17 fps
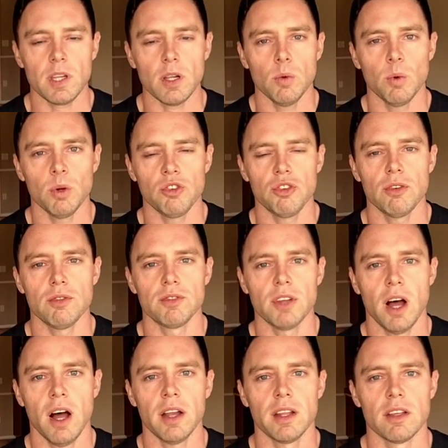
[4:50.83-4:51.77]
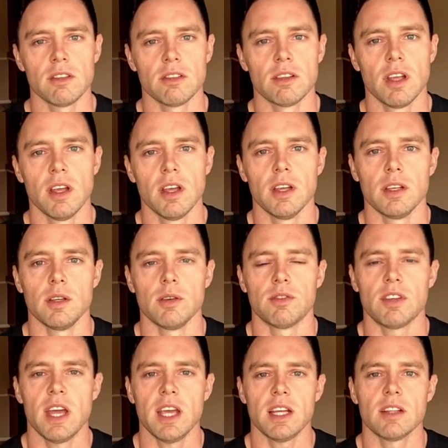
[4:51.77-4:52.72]
what you've done is
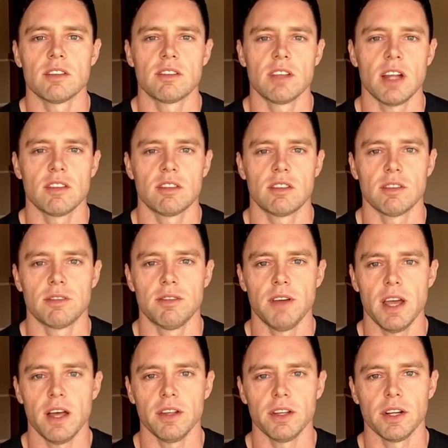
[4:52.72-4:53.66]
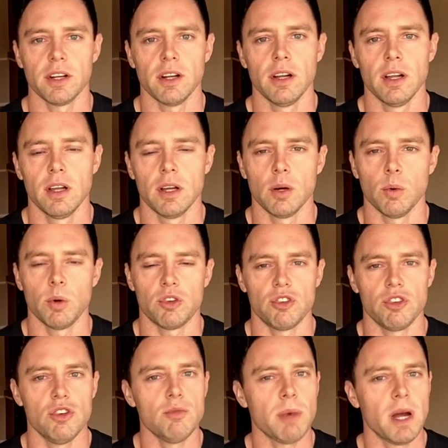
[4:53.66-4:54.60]
you've taken sets to failure,
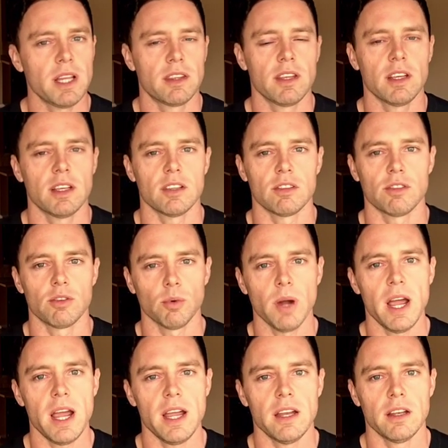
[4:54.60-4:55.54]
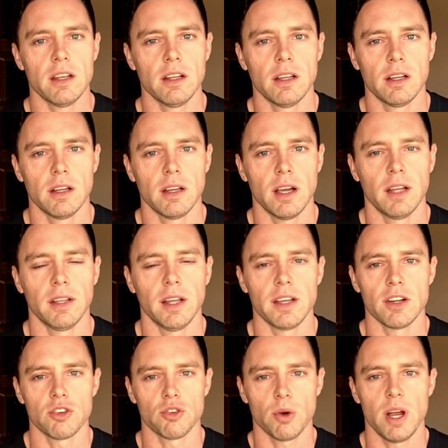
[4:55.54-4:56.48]
which you might think is great, and
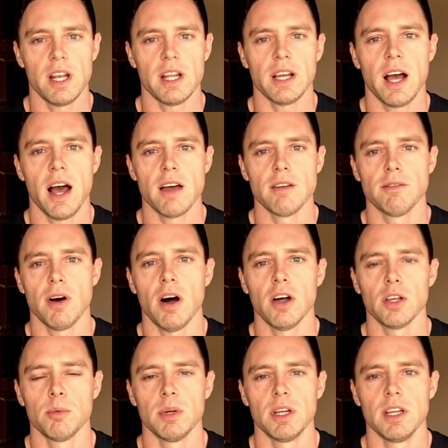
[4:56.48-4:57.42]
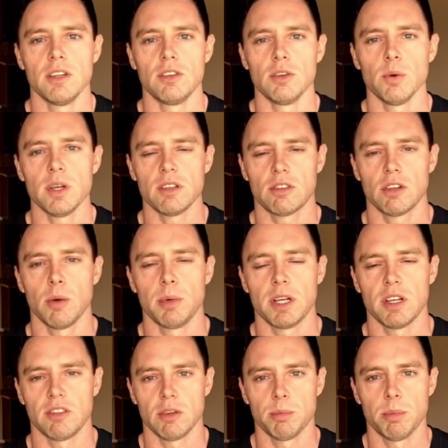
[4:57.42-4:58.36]
that you're training high volume in doing so
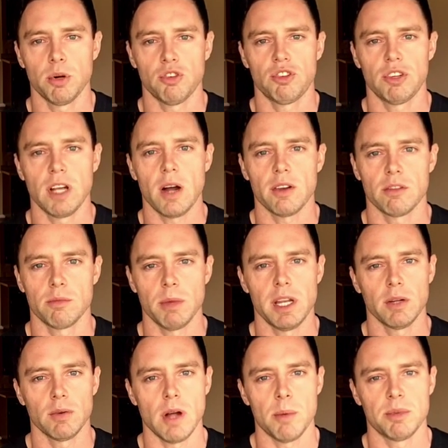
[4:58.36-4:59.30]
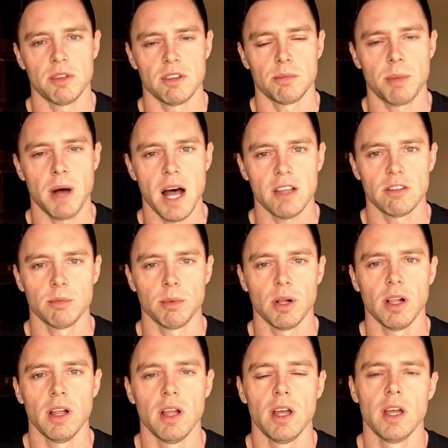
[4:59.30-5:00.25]
because you're pushing out as many reps as
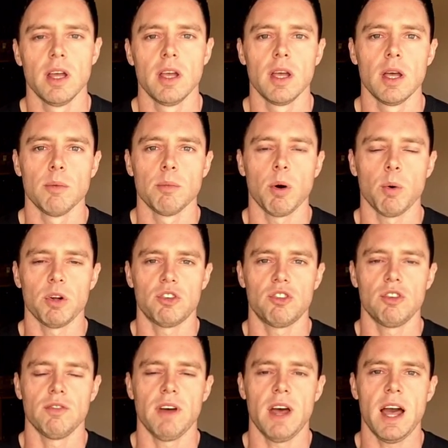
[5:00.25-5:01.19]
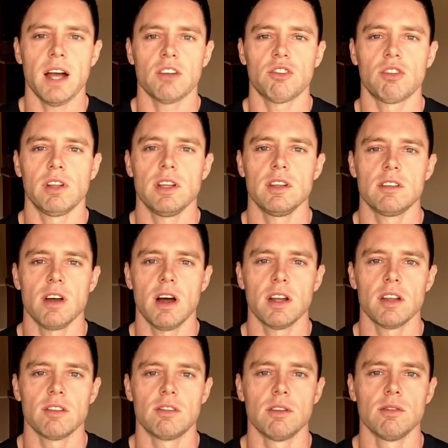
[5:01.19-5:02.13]
possible, But what you've actually
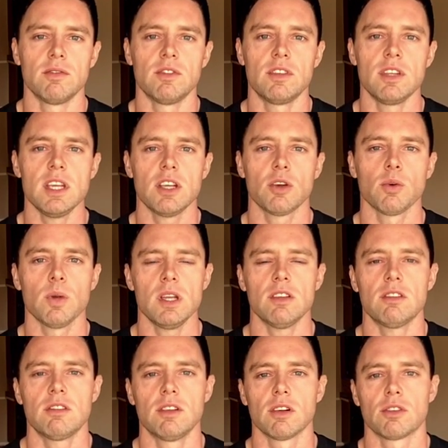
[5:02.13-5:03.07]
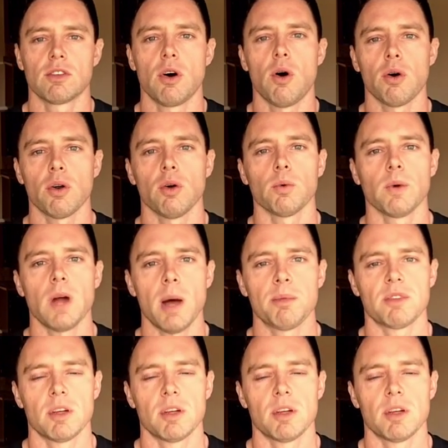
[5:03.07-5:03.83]
done is you've decreased your total reps